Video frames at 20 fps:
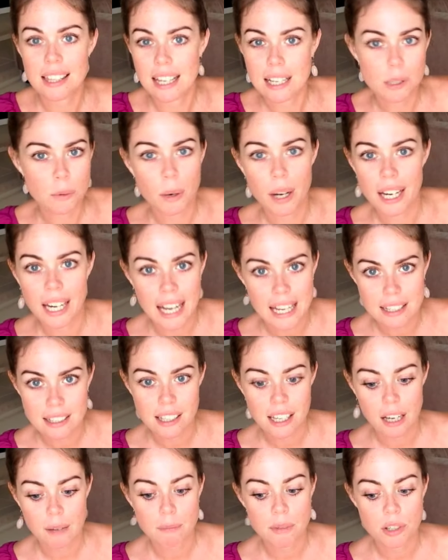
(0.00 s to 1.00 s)
That's why it
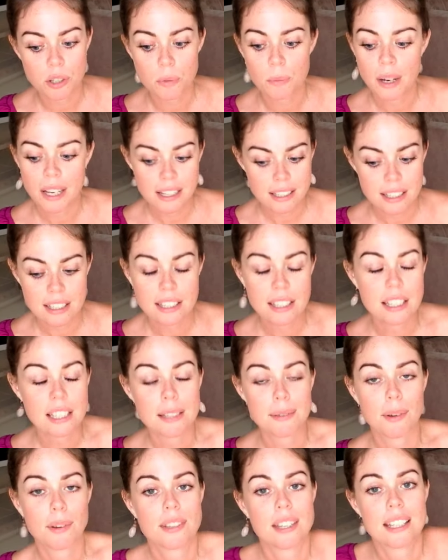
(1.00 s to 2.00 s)
hasn't come into my
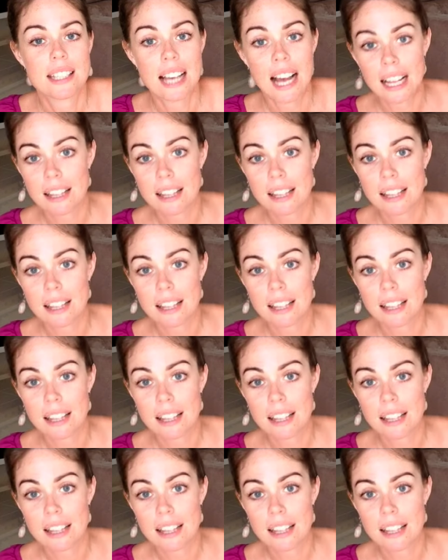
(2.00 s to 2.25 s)
existence because there's